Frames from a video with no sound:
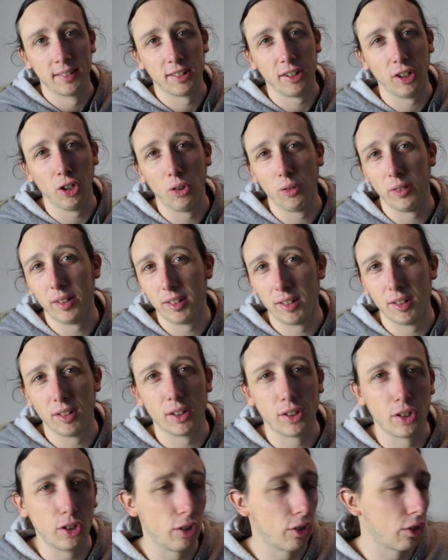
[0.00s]
So this is a
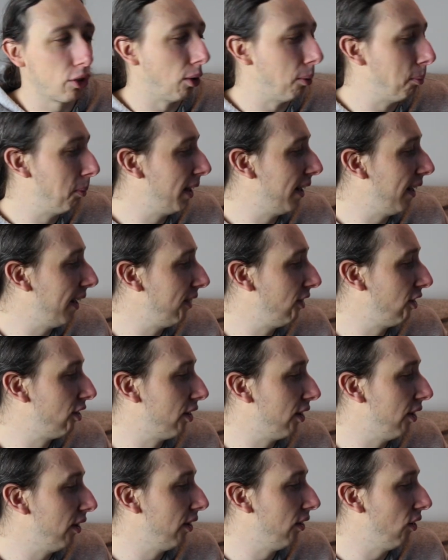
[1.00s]
good
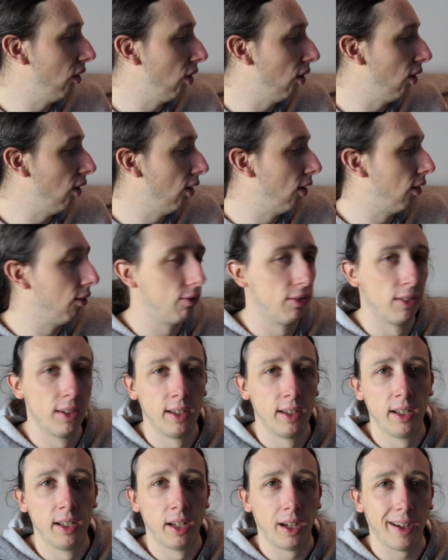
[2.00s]
combination of,
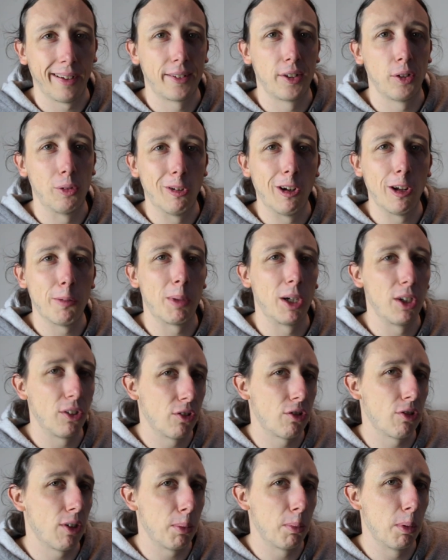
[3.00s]
I could wear my
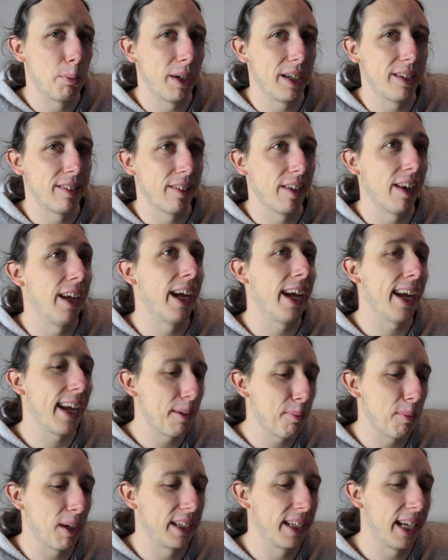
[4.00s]
Under Armour base layer
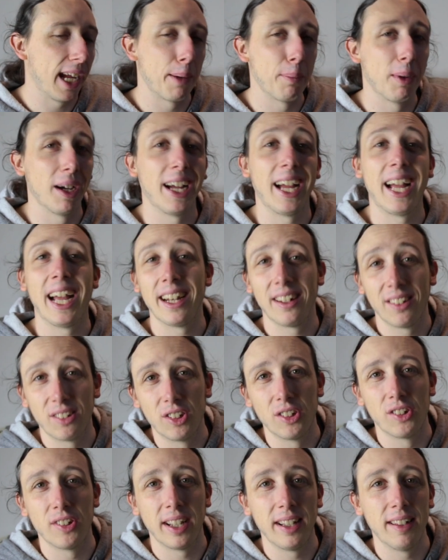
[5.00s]
and my Gabba, and I
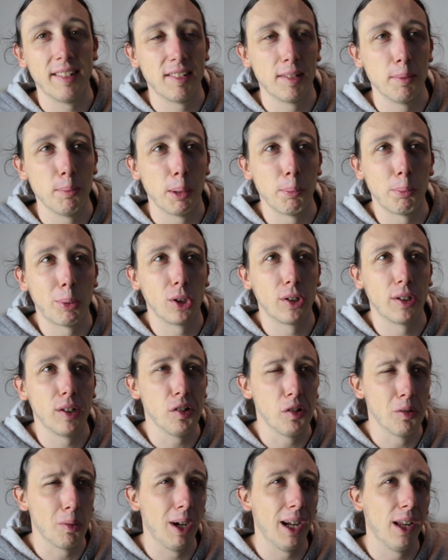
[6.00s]
could take this in my pocket
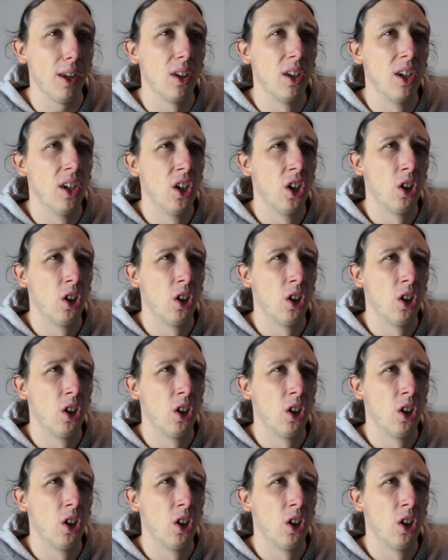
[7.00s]
as well.